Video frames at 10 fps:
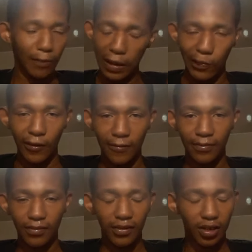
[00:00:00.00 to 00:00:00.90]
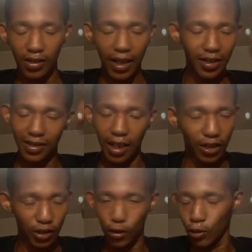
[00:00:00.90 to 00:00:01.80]
So they just assume
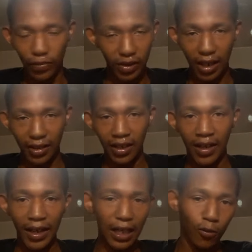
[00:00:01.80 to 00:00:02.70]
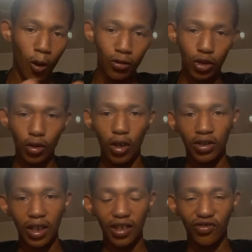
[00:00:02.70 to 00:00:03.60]
things. He won't do those things for you,
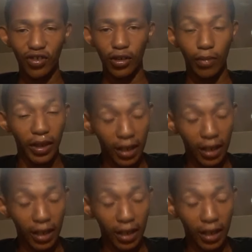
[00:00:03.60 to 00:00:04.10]
but He will.